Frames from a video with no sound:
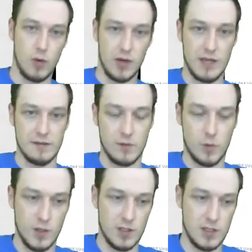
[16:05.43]
gifts for
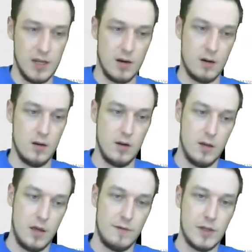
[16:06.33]
1 snare.
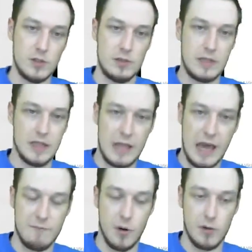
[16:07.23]
If I
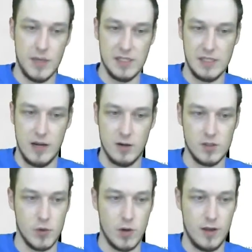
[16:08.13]
have both my snares and
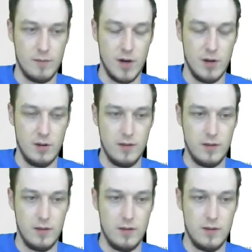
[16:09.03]
draw them both,
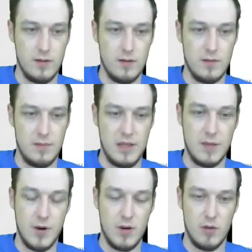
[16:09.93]
I mean, the
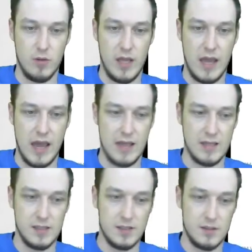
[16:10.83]
opponent only
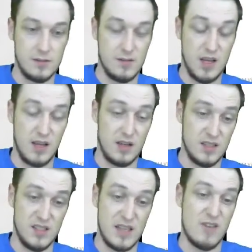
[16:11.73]
has like
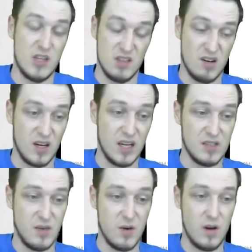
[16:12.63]
7 targets
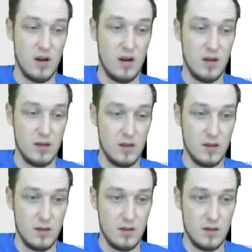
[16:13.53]
for it.
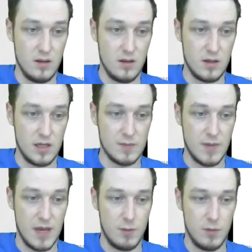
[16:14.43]
I guess I'm
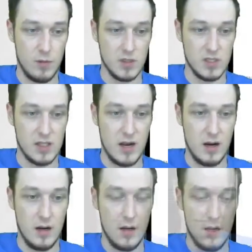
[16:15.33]
happy with 1
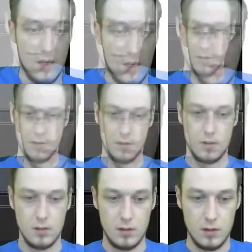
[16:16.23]
snare.
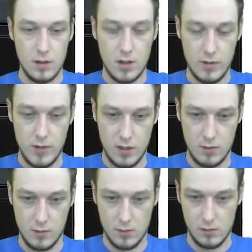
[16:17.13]
Oh
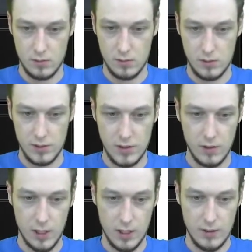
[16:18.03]
no! So
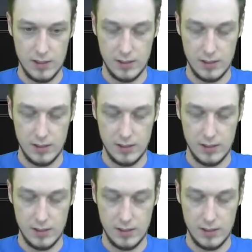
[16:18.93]
close!